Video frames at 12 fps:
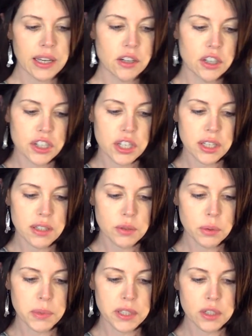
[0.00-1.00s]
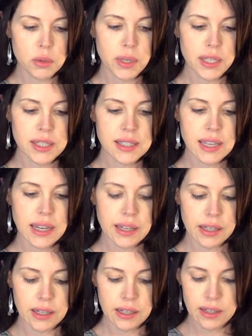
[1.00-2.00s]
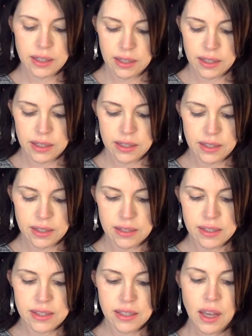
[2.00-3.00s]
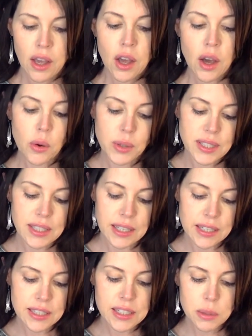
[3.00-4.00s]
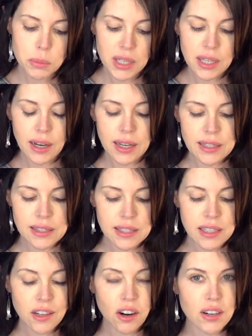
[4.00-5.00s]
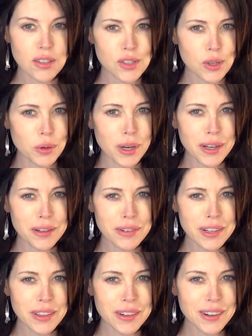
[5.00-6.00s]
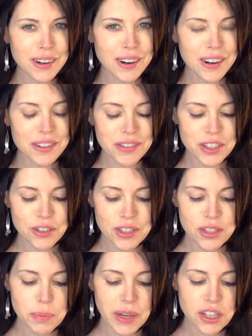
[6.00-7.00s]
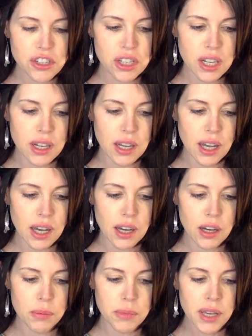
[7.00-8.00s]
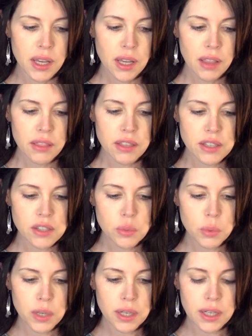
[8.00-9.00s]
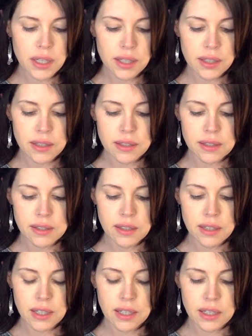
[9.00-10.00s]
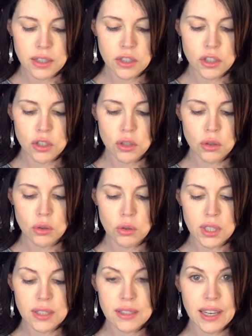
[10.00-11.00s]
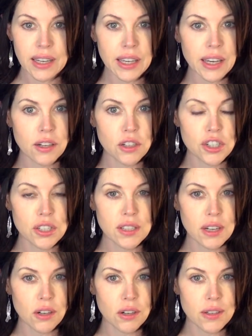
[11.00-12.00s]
energy, this will be the 22nd, is it's the Into Me I See card. So kind of another card of introspection. This one is connected to the 2nd energy center, or